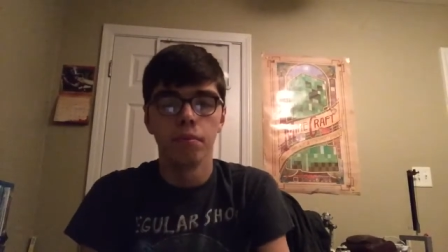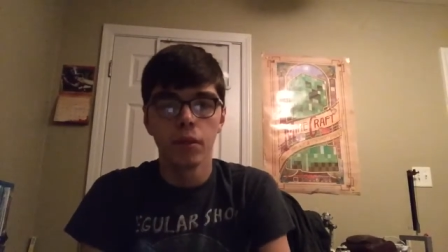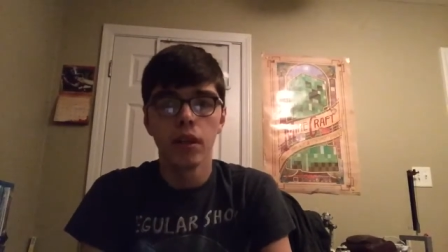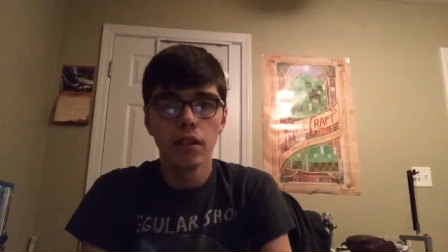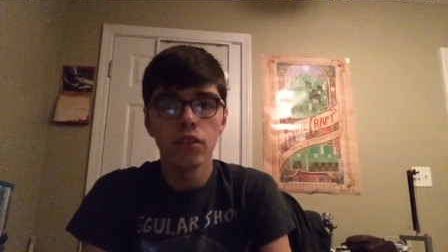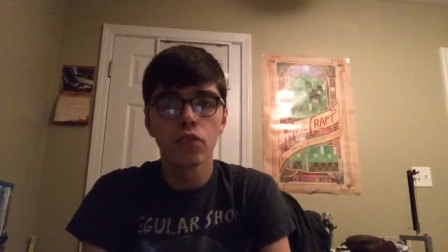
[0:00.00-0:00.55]

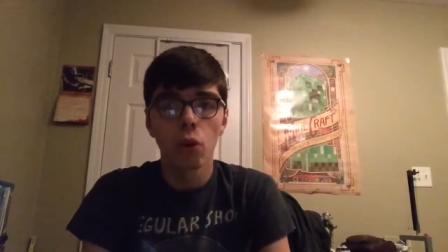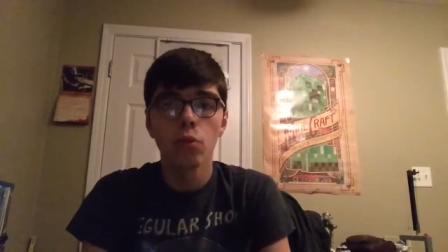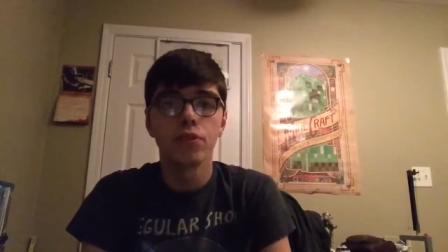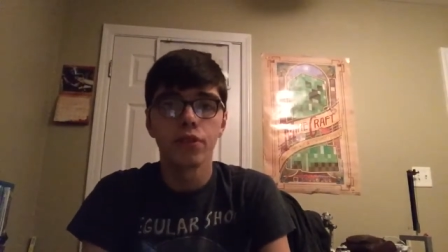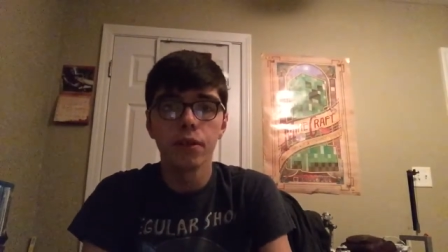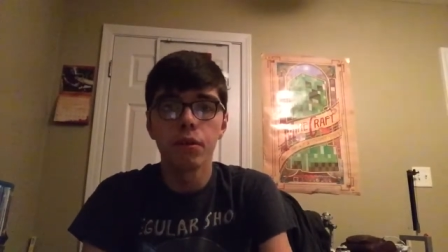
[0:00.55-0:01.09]
But in this whole
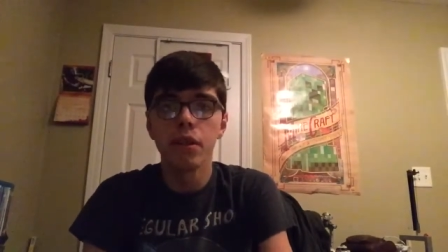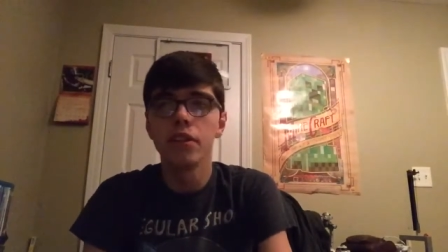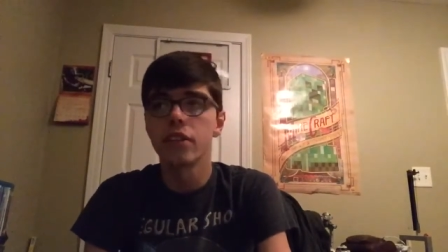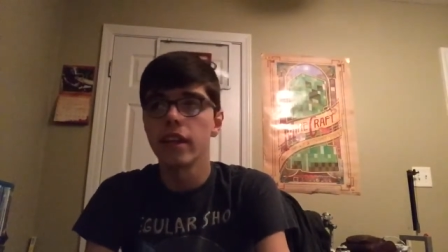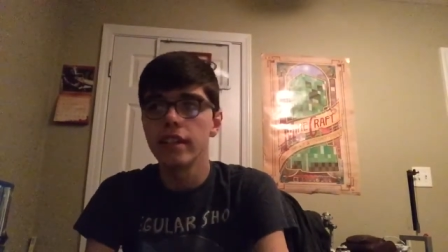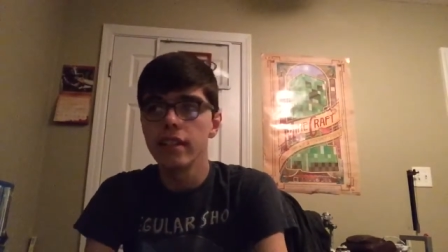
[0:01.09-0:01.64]

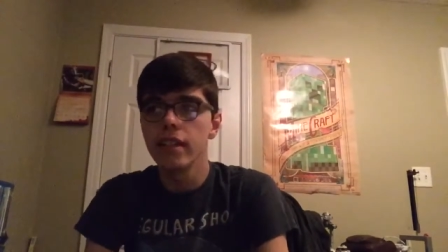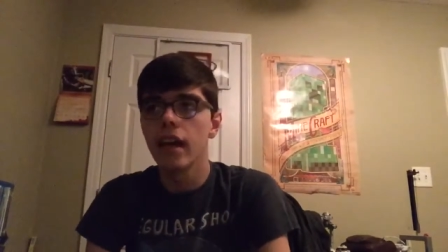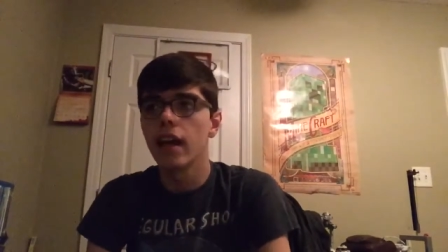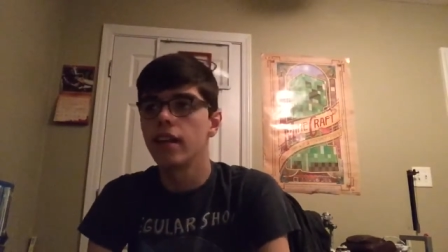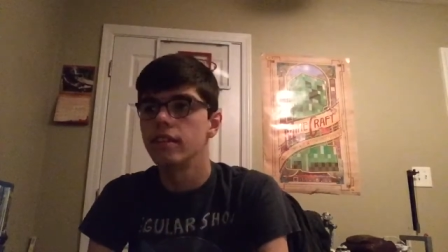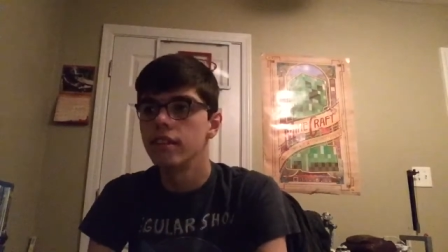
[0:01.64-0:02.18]
series, it did
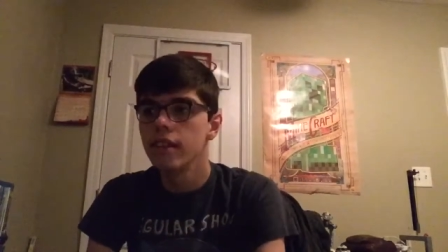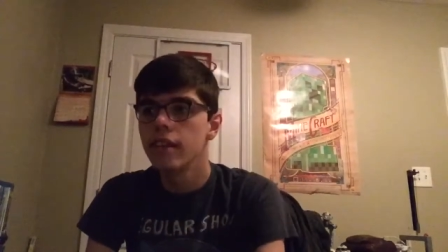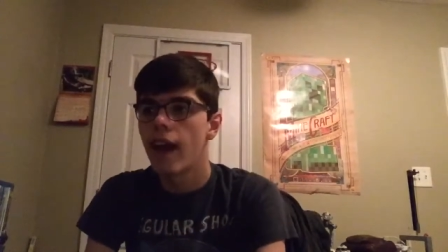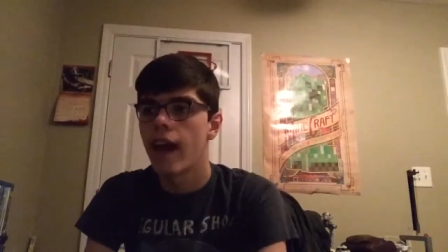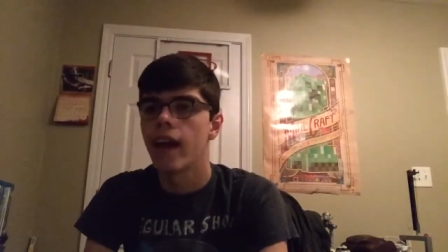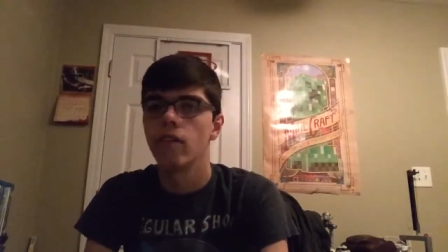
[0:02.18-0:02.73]

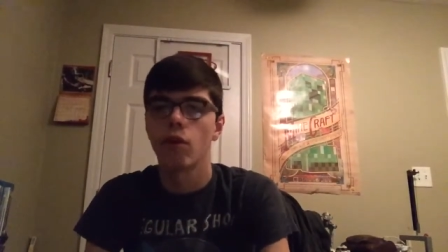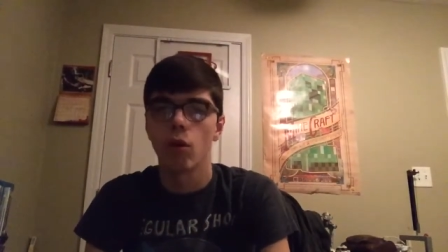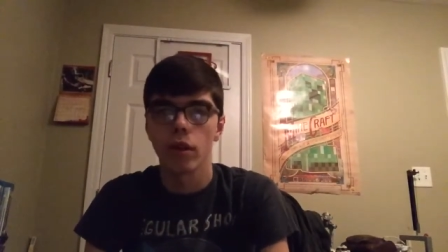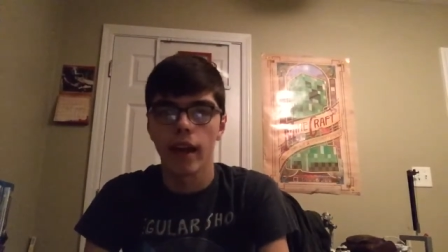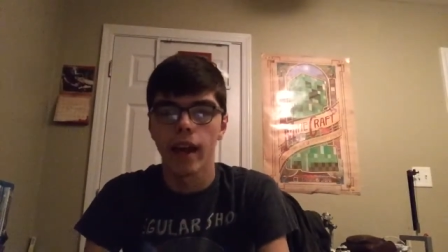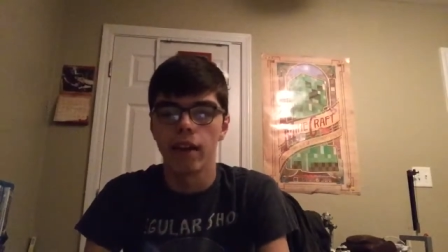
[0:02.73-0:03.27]

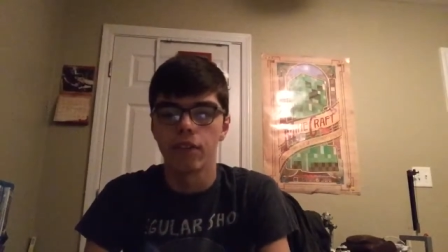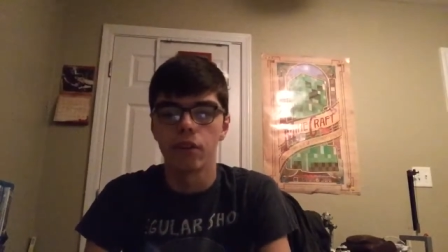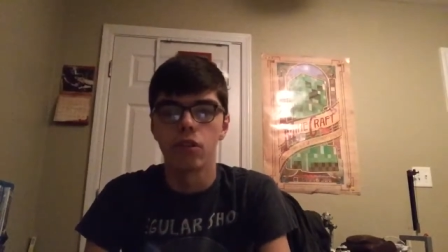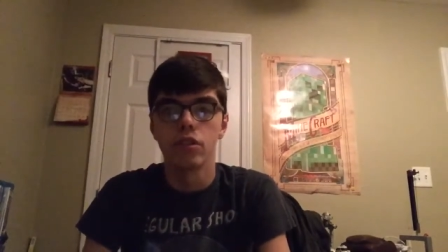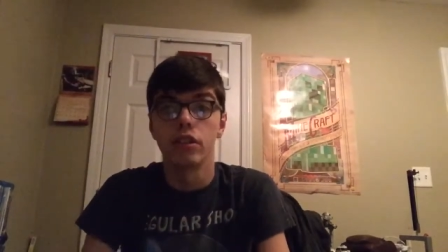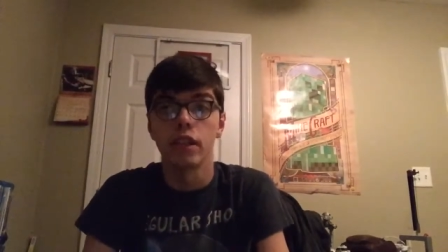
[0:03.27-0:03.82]
only have
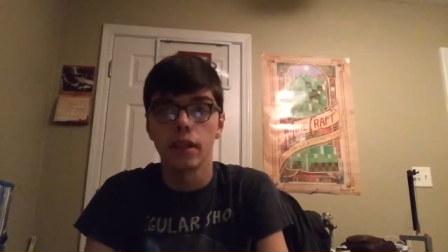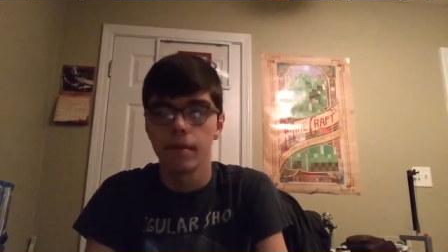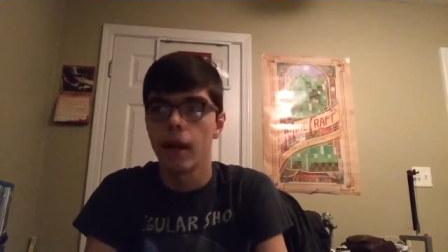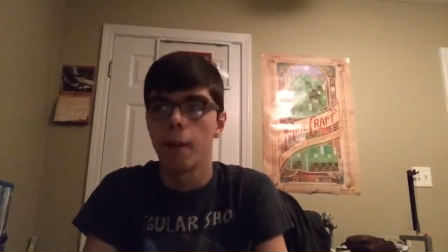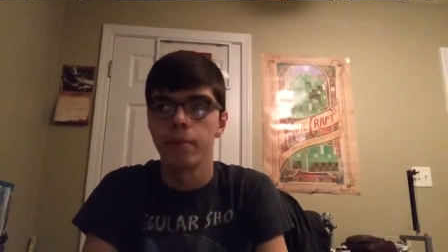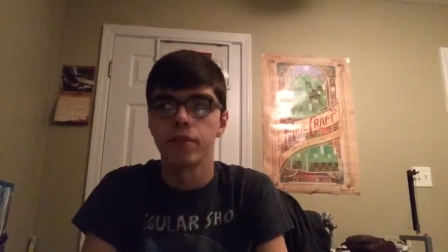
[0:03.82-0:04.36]
13
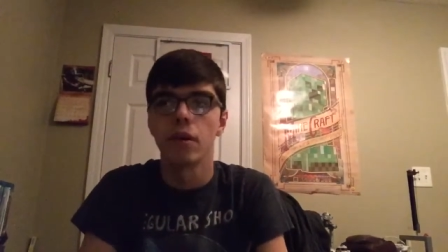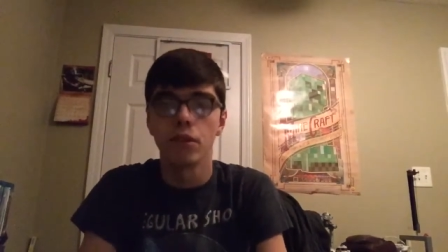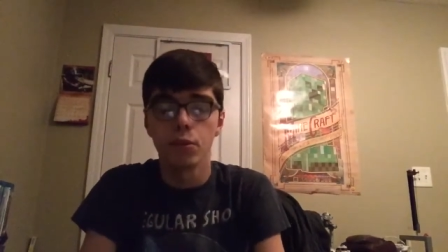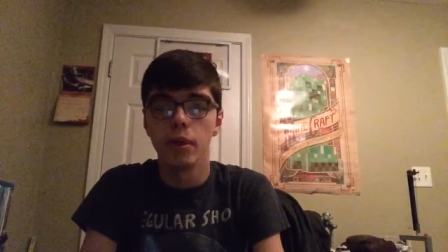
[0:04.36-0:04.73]
episodes.